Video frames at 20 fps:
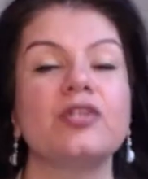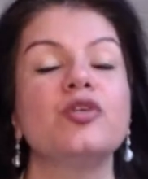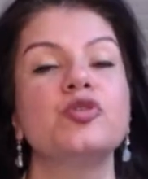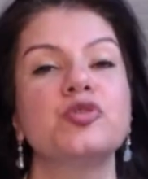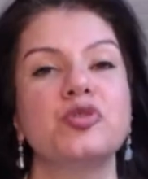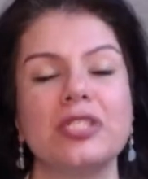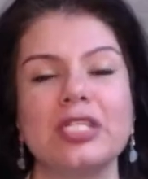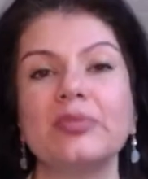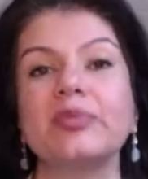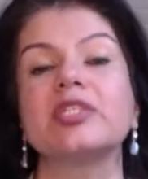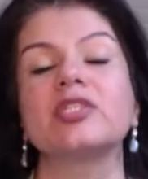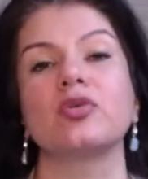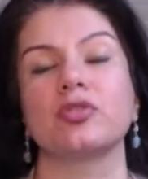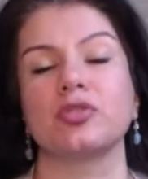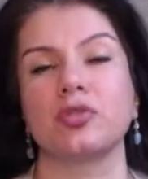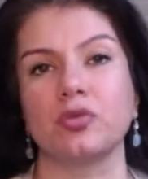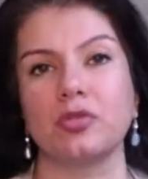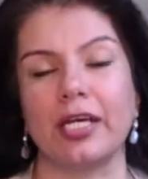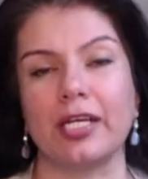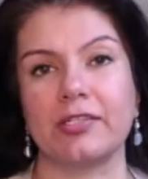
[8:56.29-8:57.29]
Usually we
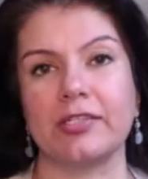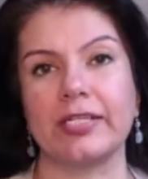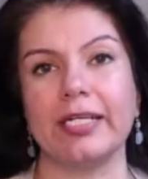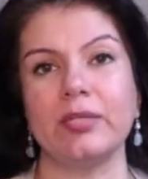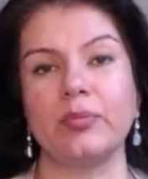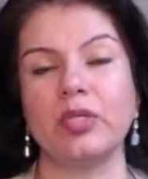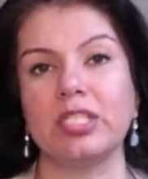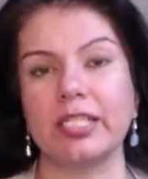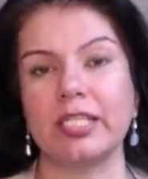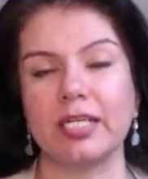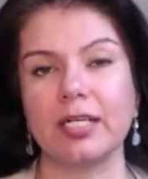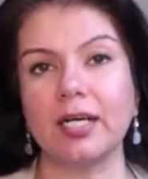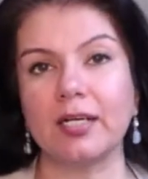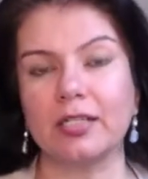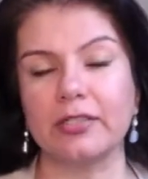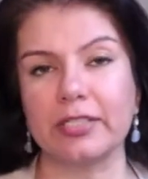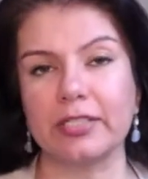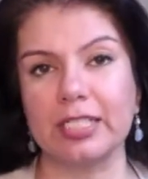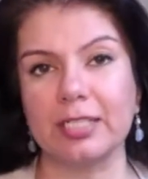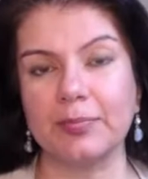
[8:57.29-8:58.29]
don't do that, right? We take our
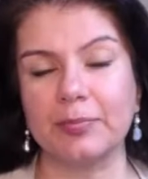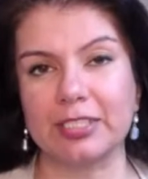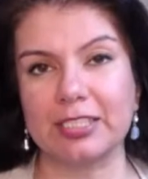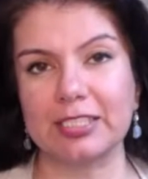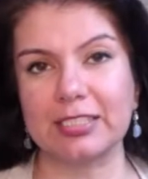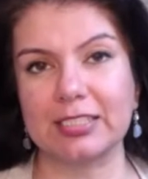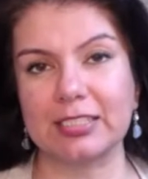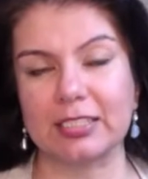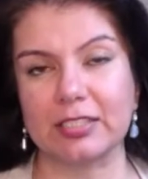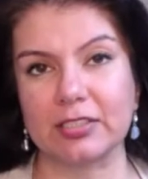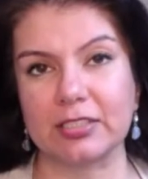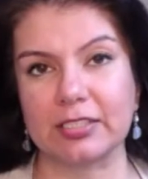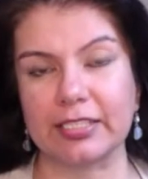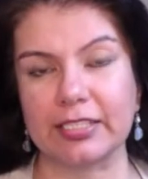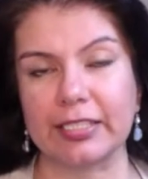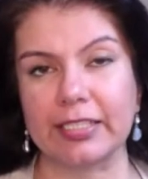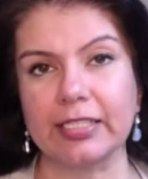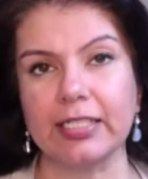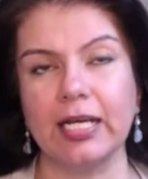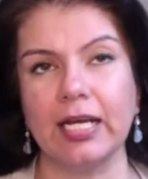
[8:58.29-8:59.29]
career pretty
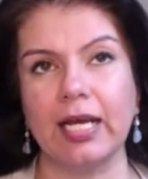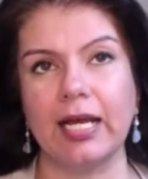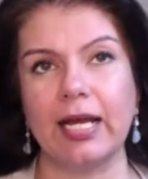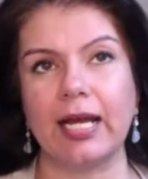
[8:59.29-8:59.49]
seriously,